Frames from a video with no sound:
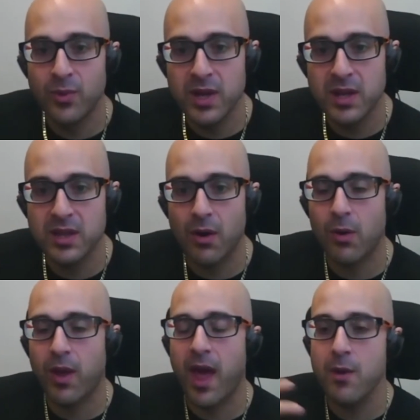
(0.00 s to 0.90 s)
they're
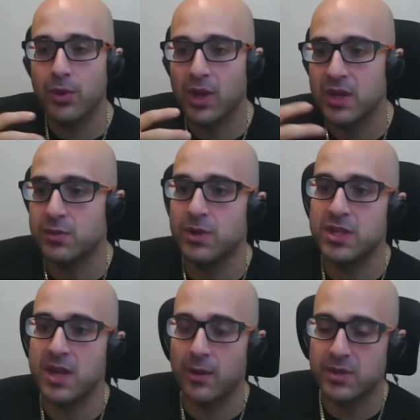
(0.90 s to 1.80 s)
okay with us
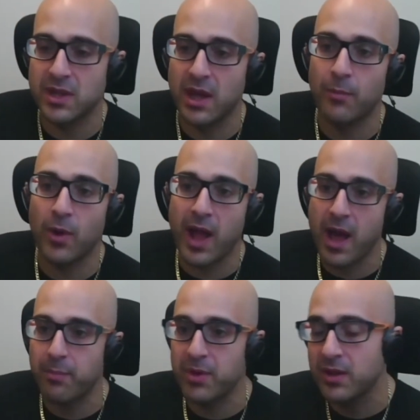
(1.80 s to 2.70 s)
reaching out to them. What
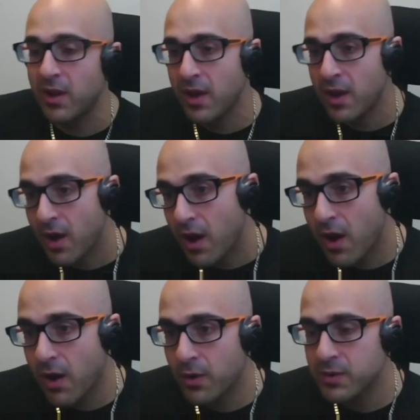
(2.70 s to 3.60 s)
happened?
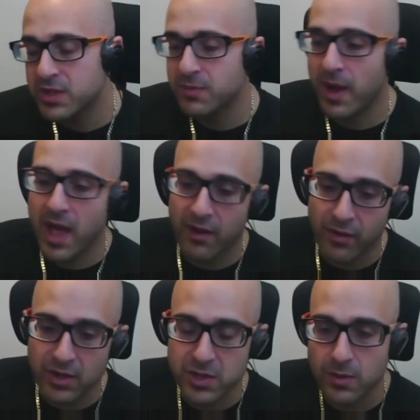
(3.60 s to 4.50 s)
Oh, it was my
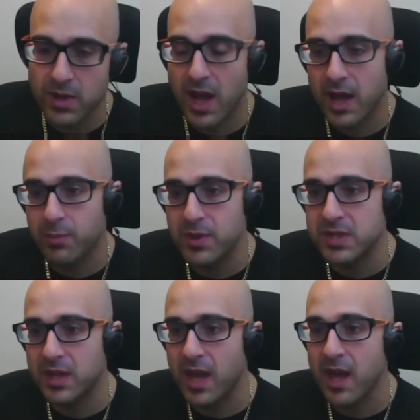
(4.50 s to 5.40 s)
anniversary. I ate a piece
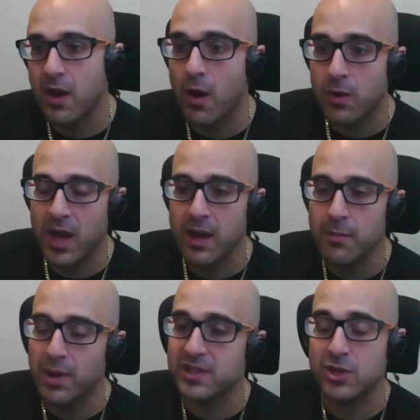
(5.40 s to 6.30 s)
of cake. Okay,
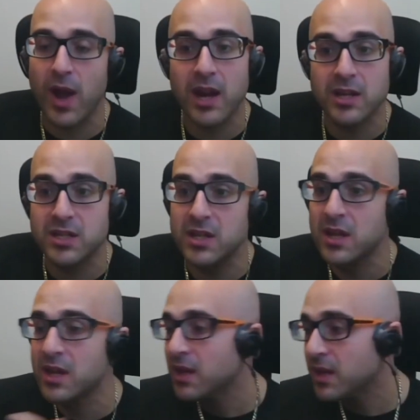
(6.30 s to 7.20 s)
best strategy
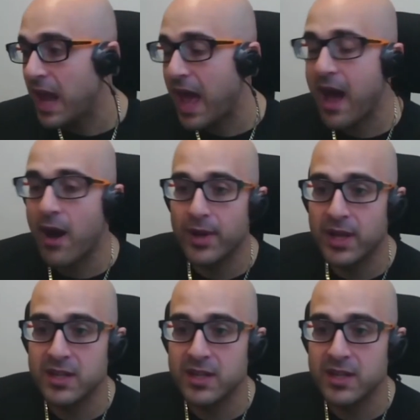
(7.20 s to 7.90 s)
now is